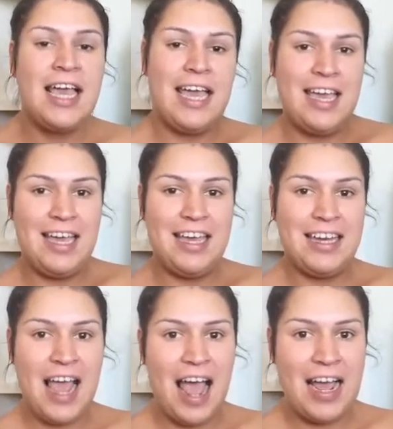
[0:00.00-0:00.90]

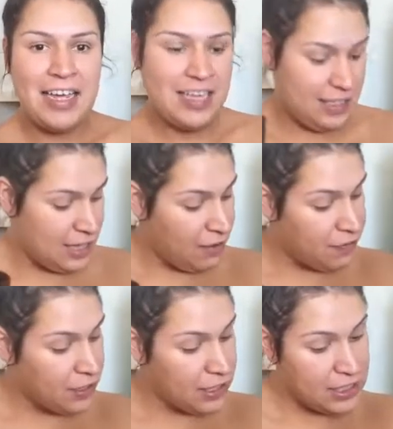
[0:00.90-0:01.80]
And I can
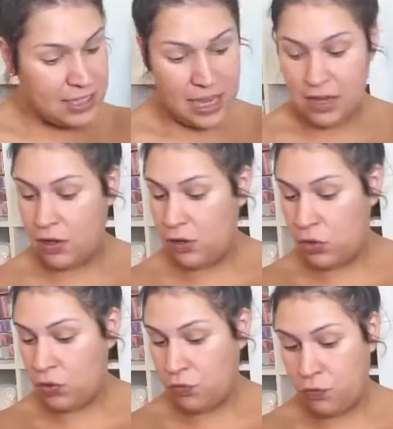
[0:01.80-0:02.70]
definitely
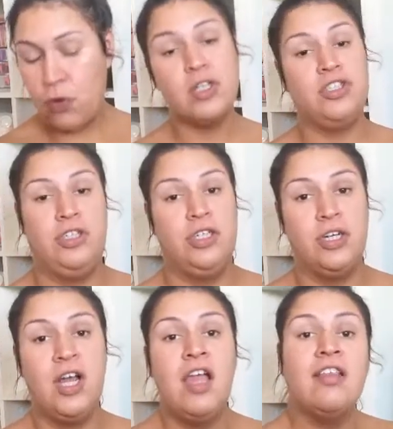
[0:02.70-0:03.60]
tell for sure